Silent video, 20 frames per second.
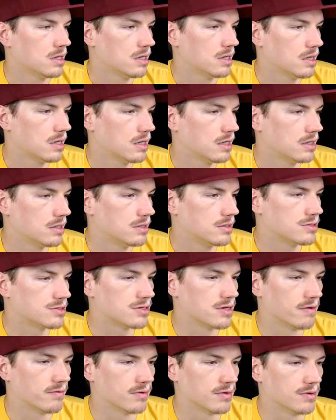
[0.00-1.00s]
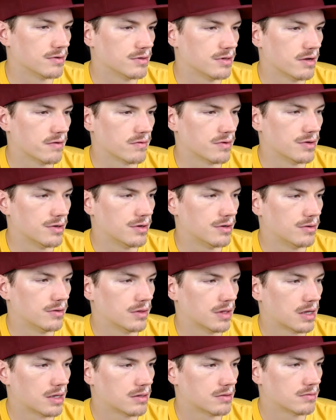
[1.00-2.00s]
You just never know,
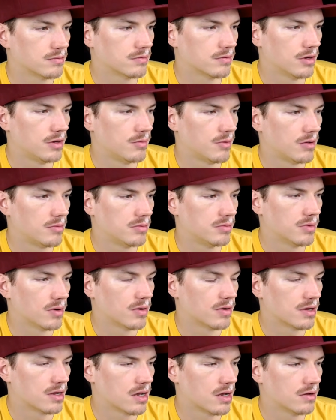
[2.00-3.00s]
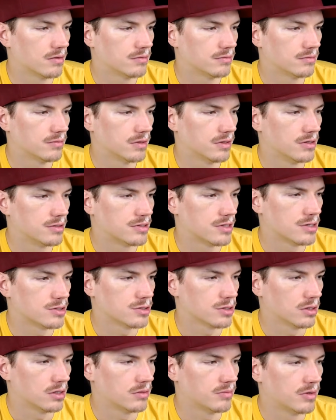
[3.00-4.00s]
like, where you might be burning out
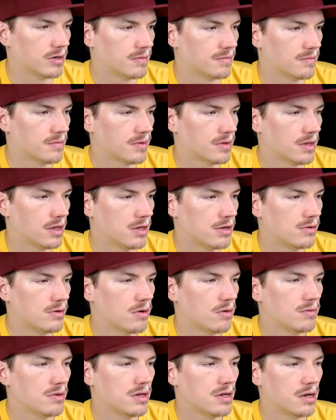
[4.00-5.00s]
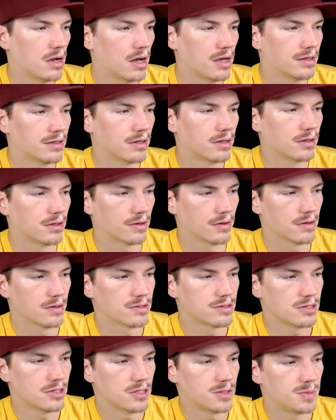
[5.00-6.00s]
unintentionally. And you don't need high
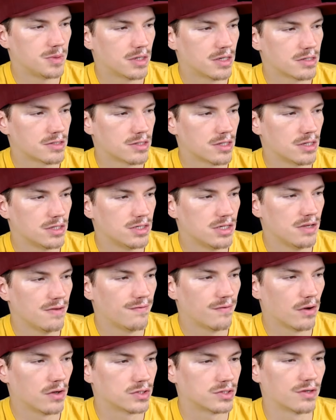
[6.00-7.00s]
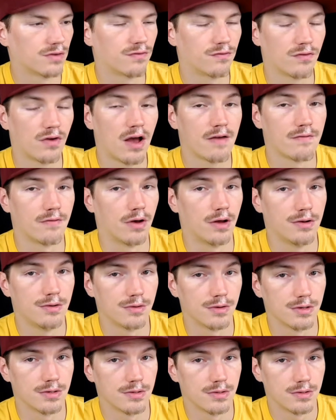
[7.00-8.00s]
concurrencies because the default is 500
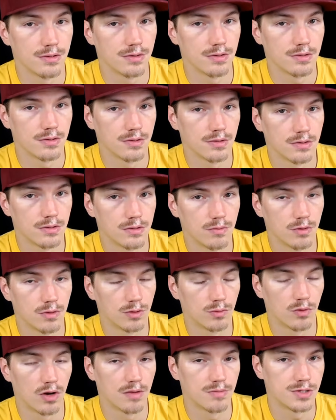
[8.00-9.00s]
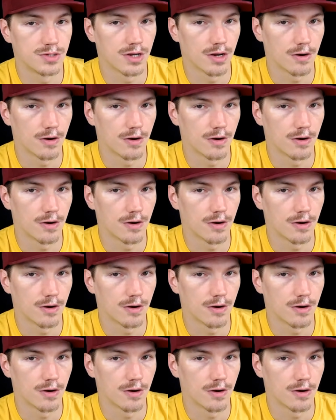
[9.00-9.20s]
with Webshare.